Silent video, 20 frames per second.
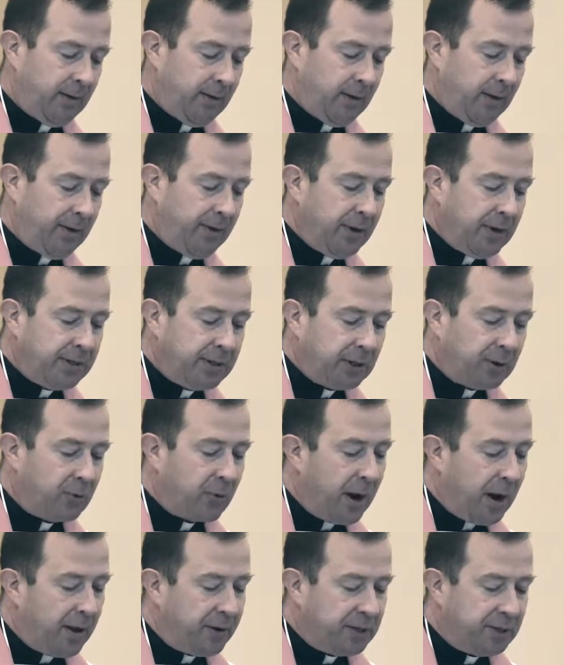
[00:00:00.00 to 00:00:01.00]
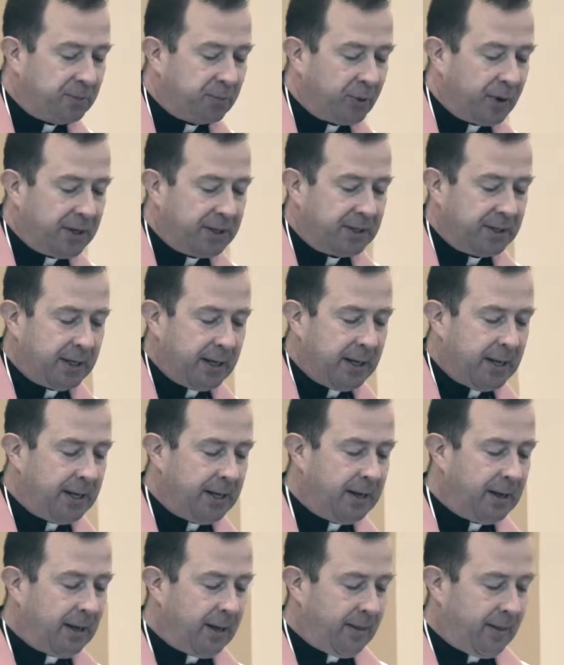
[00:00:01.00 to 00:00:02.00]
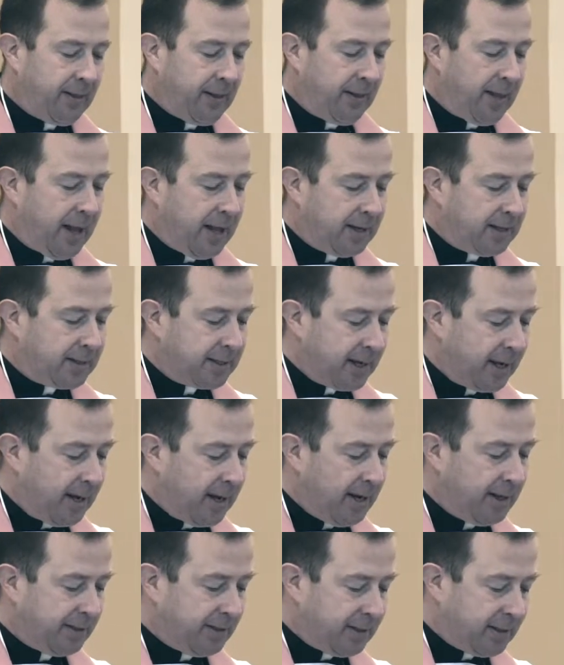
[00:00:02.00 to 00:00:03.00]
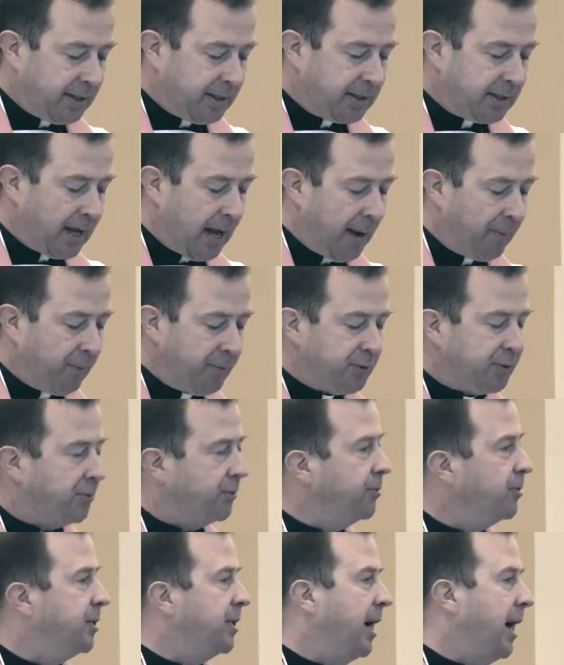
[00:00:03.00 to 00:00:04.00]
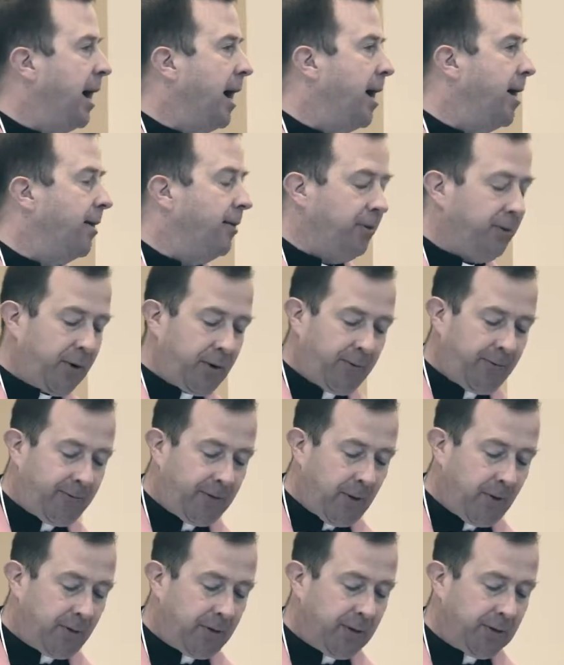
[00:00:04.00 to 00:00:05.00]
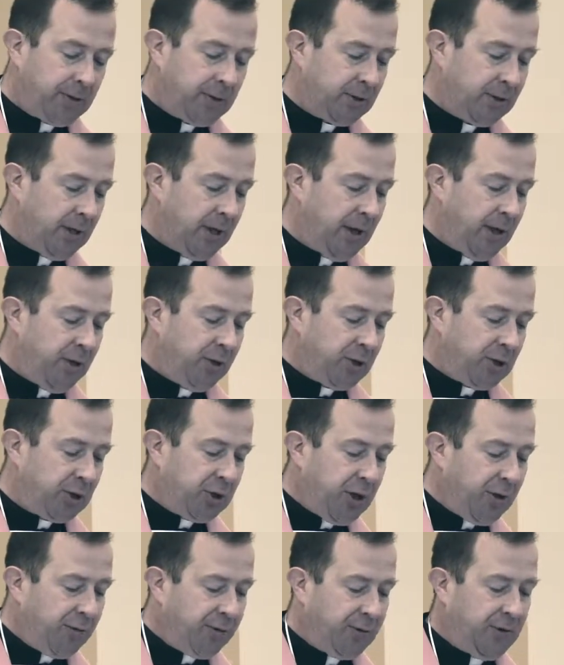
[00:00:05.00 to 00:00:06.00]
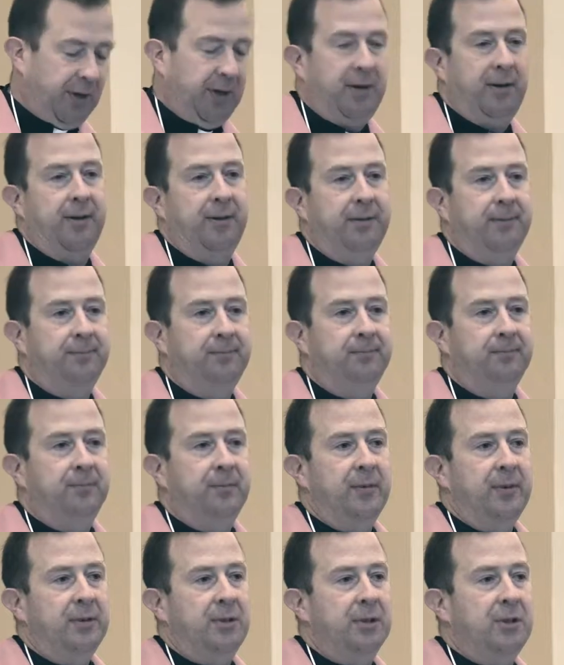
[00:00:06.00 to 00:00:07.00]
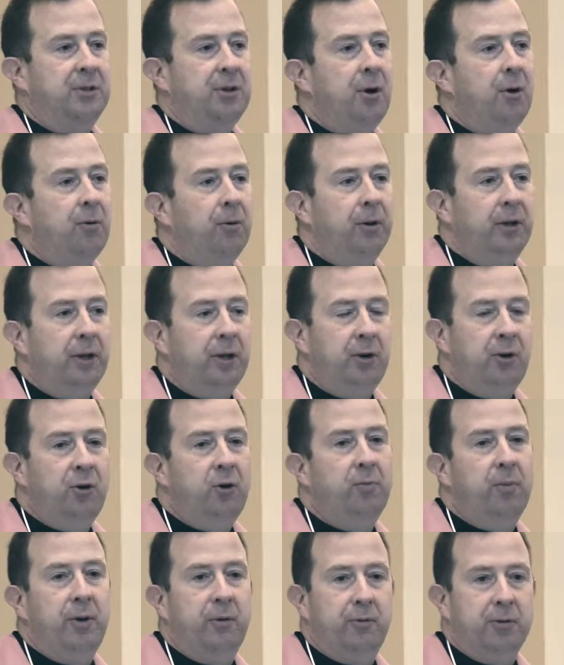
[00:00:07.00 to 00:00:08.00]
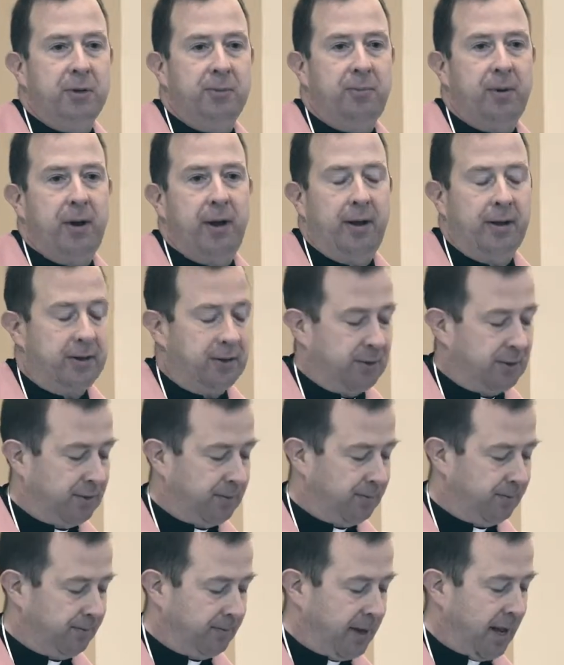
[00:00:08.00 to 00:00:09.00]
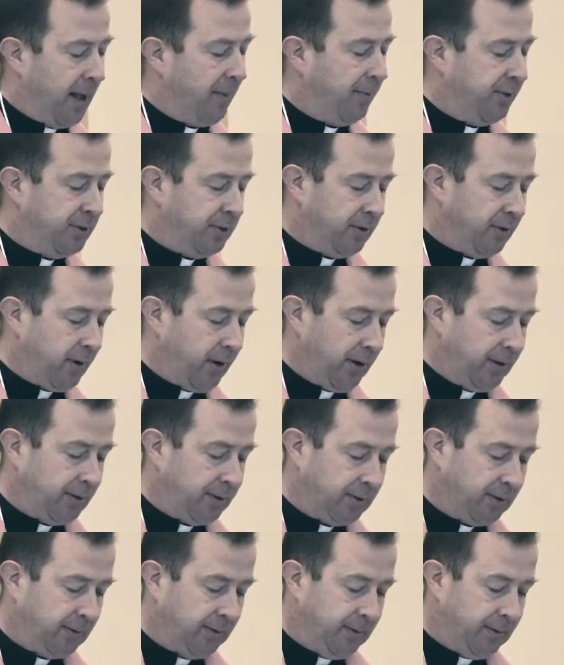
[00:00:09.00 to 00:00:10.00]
And then as the crowds pressed in that day, as the disciples grew tired, their focus shifted. It's a totally human response. Happens to us.